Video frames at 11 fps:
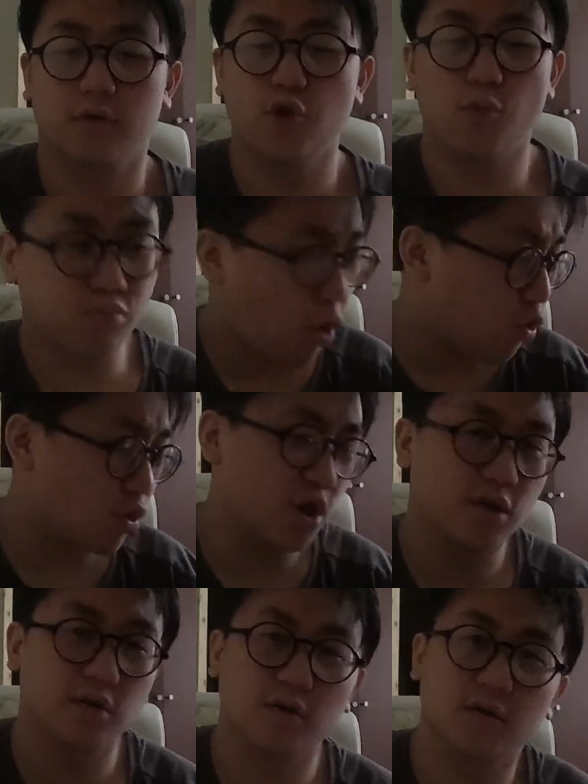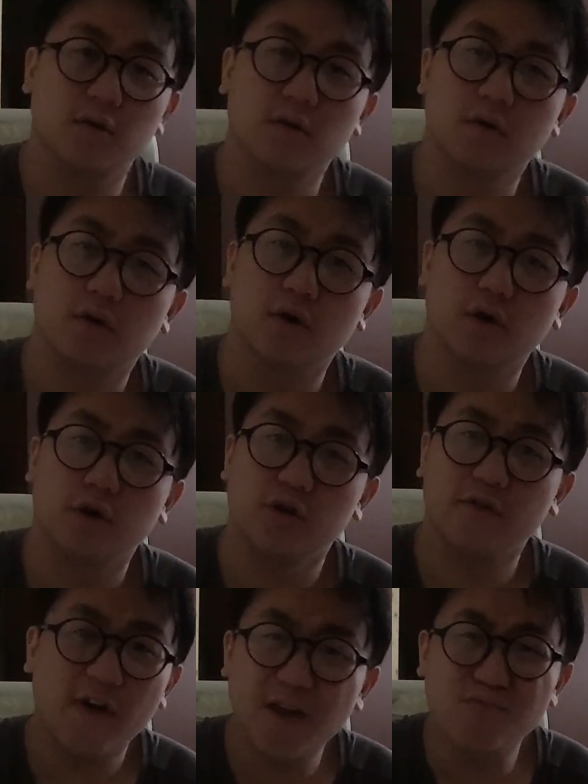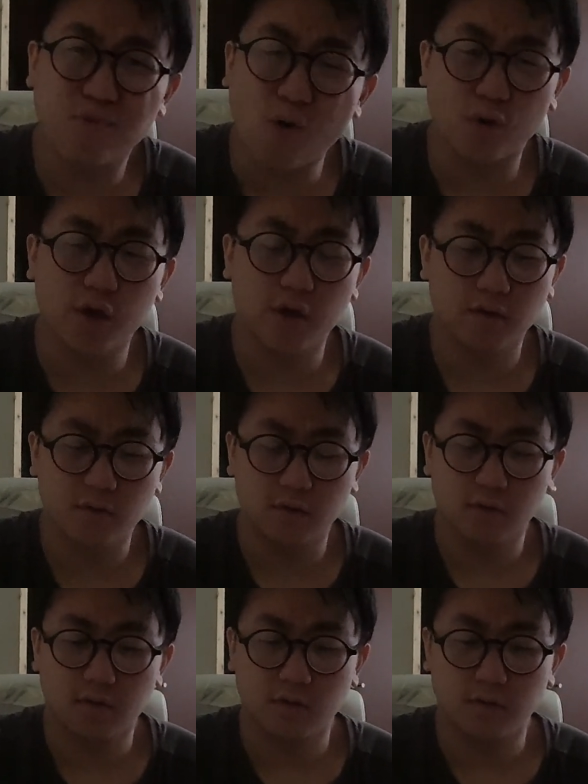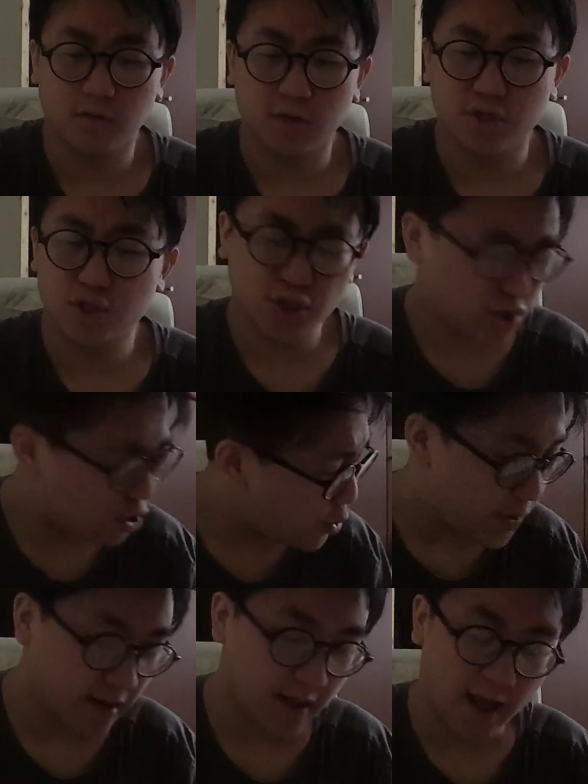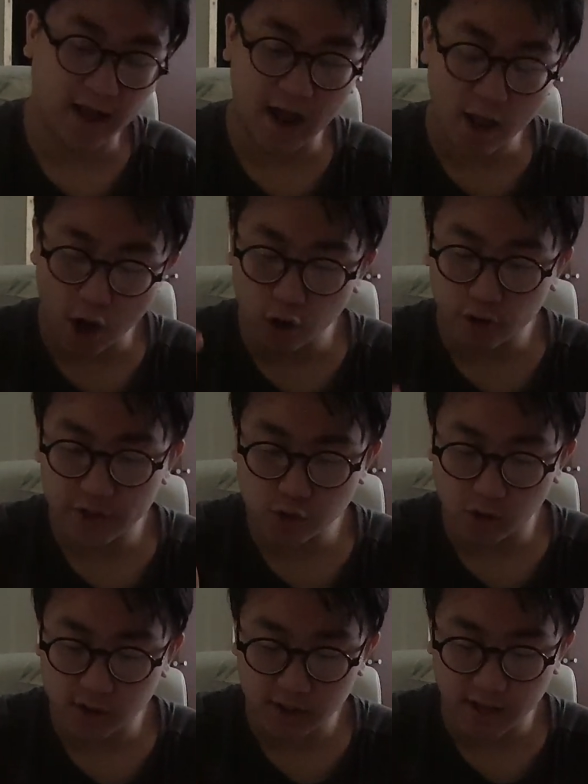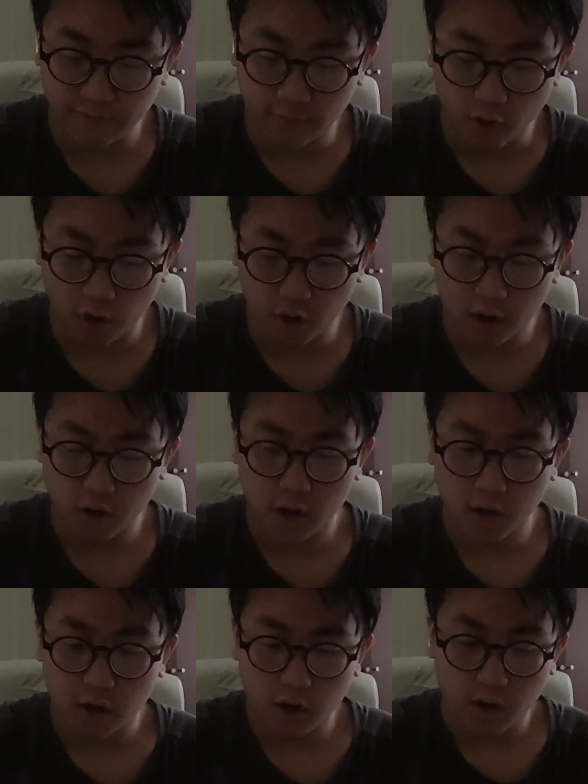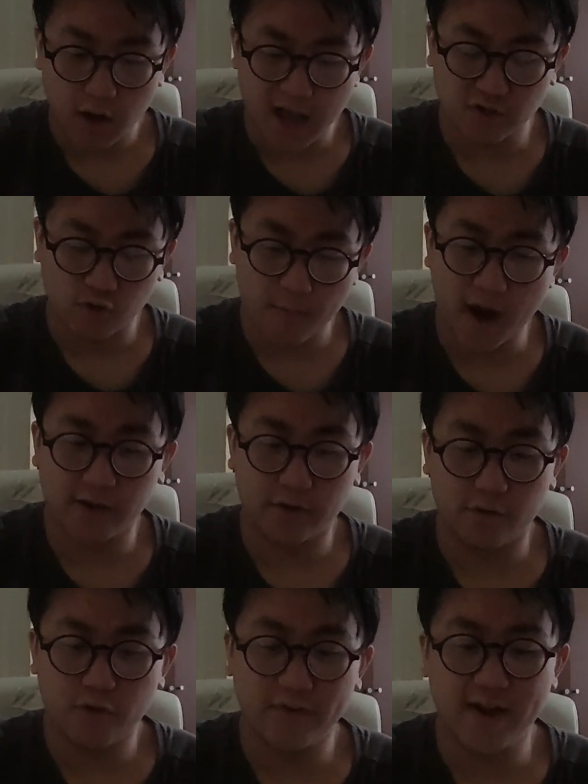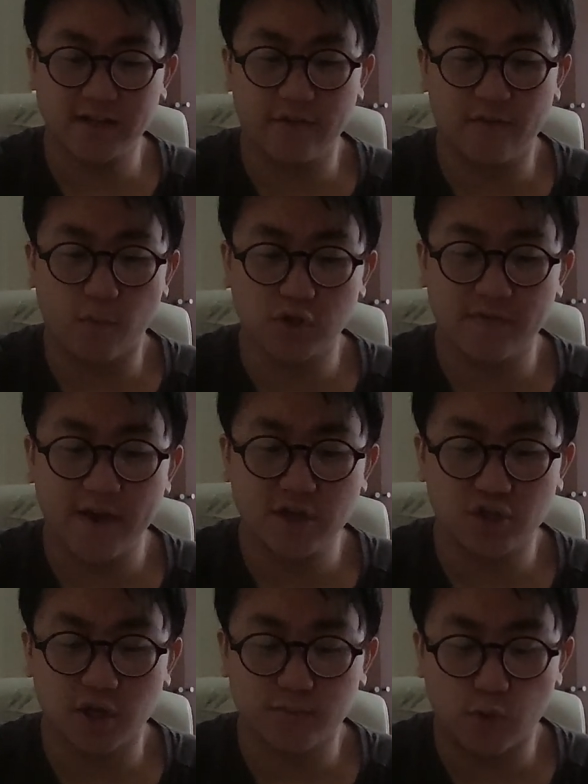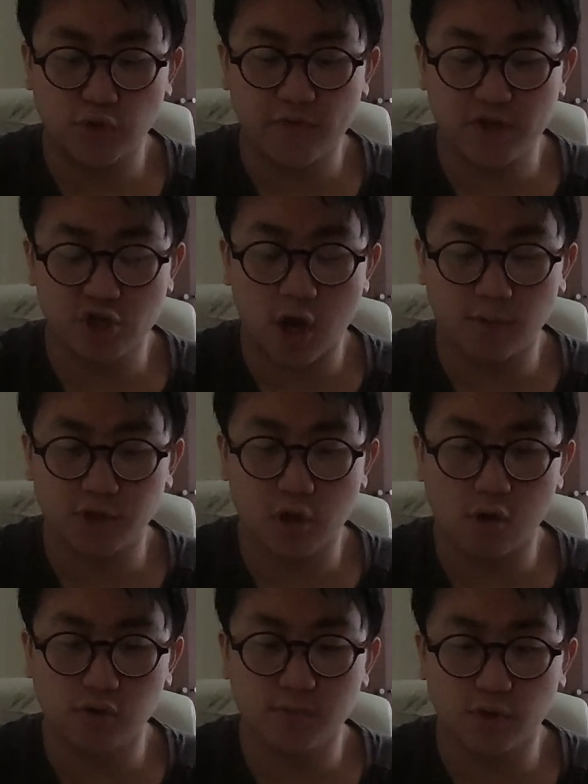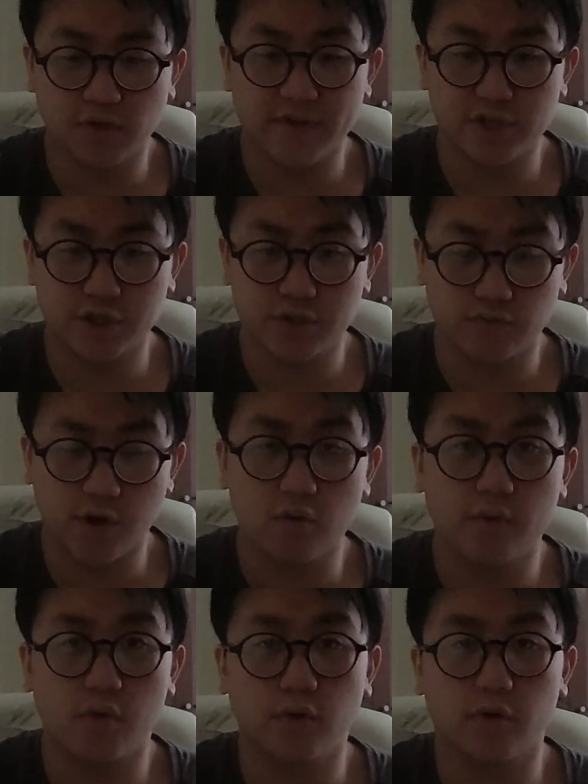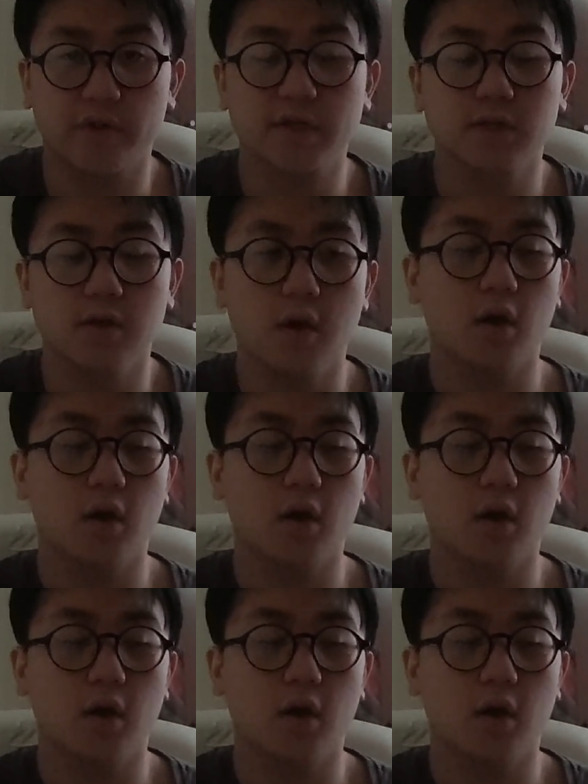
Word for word: You're broke. You're fucking broke. Stupid. I, I, I look at this constantly for as a reminder, not necessarily for motivation, because motivation comes and goes. Motivation is real, we all know this.